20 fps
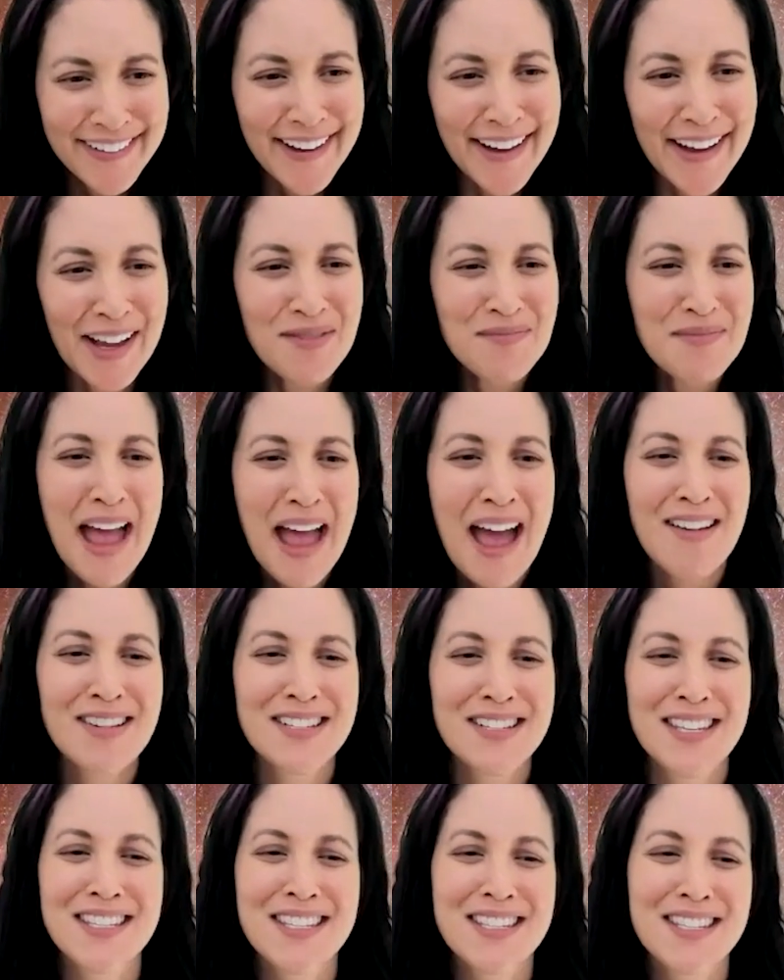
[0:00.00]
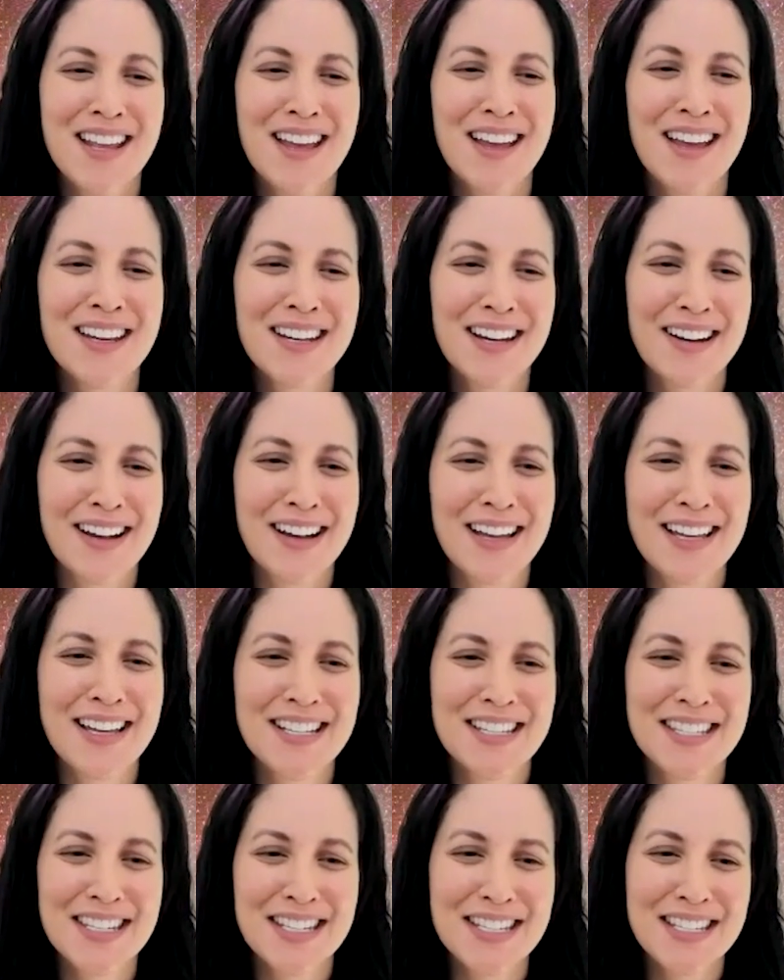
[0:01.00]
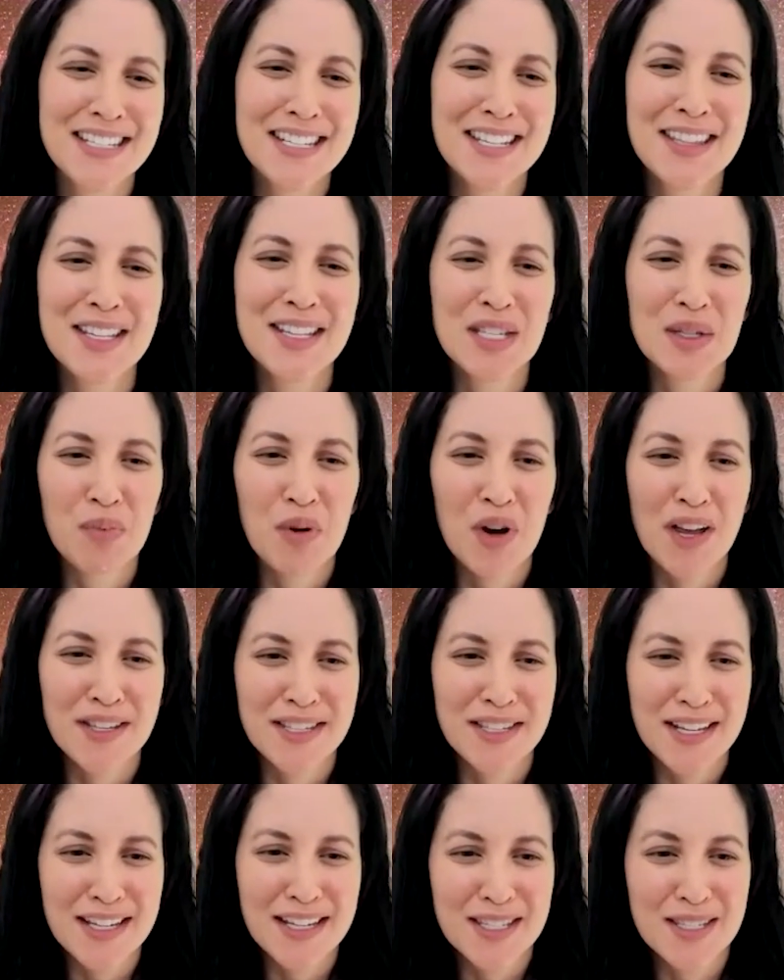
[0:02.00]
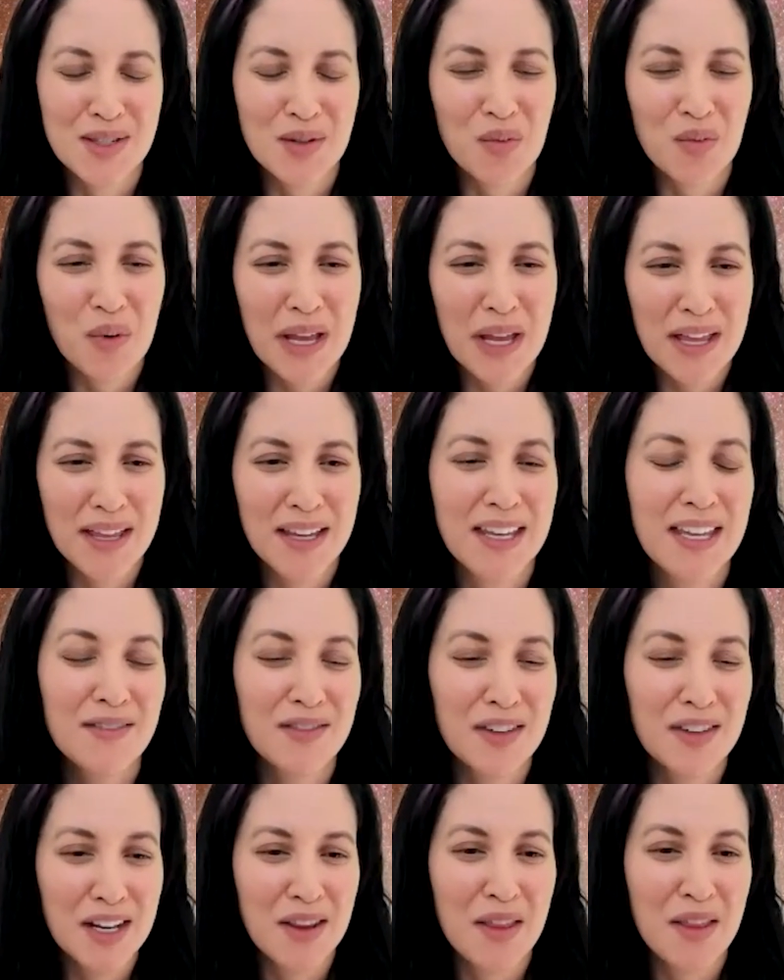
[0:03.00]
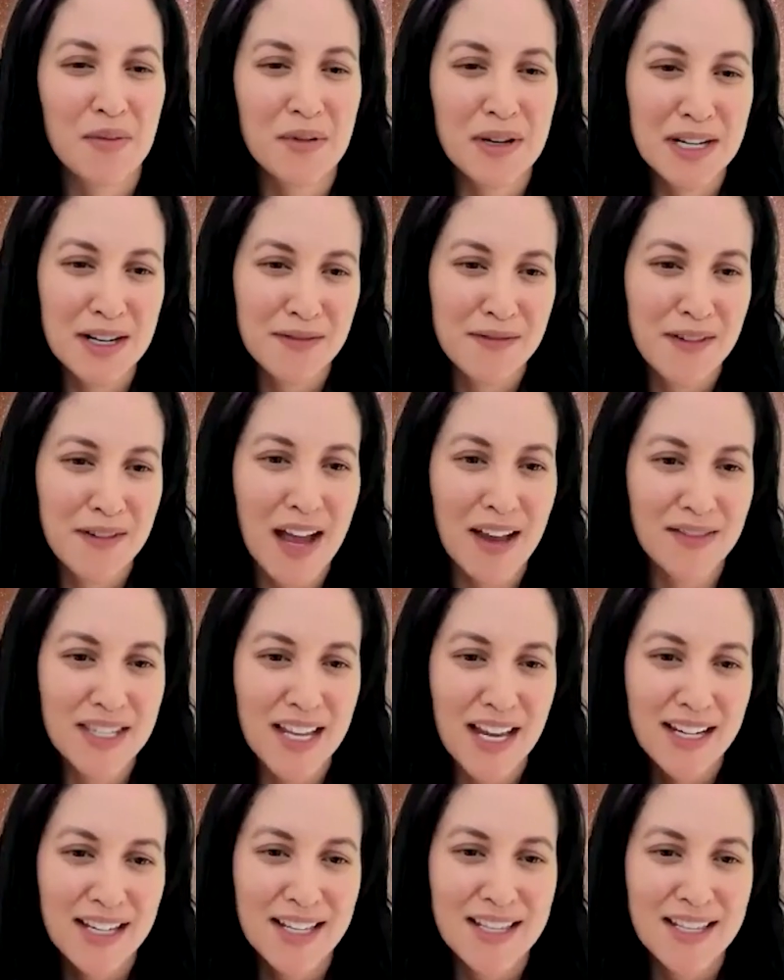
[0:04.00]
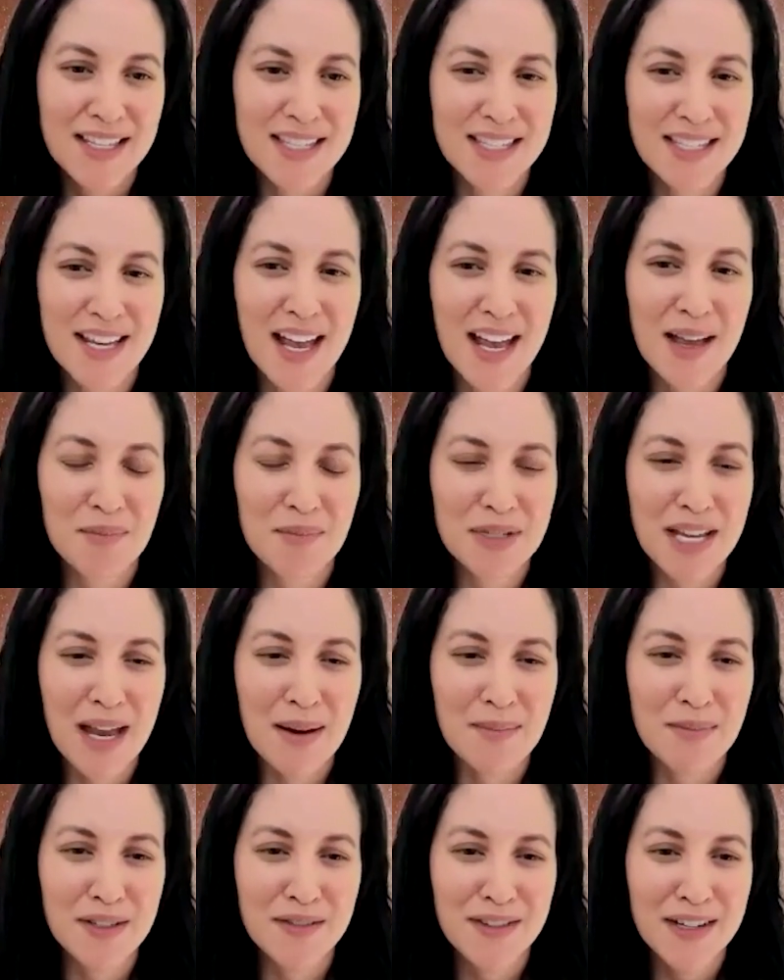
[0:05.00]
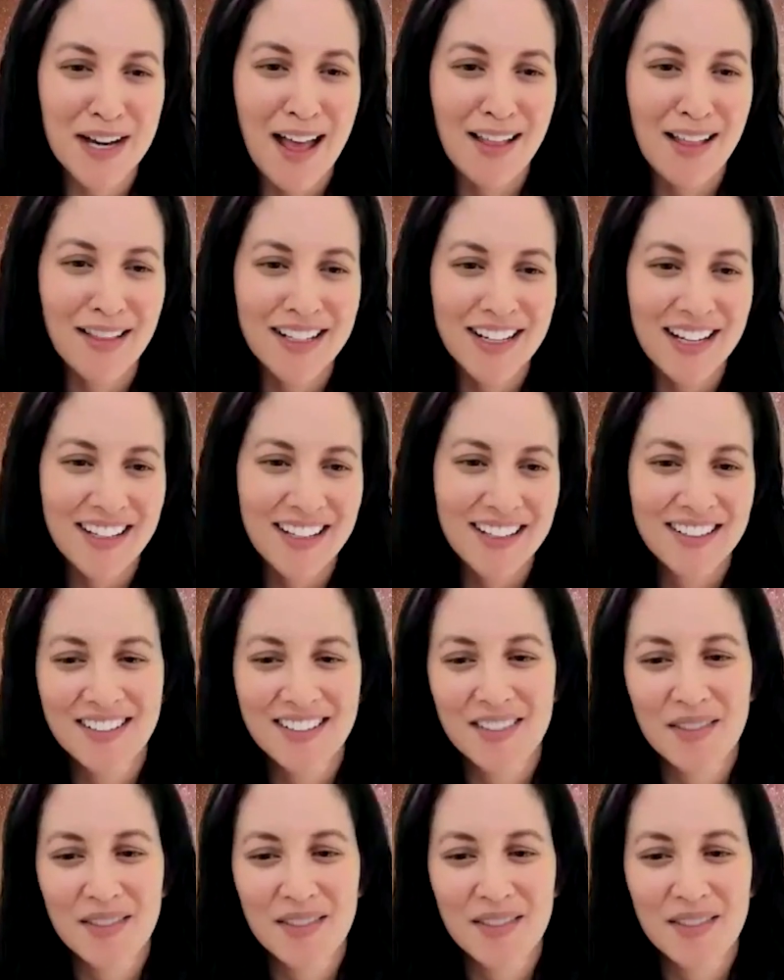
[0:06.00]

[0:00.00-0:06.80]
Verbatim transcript: Um, how does this Hedera assist in this process with given three to five seconds um, time to finality?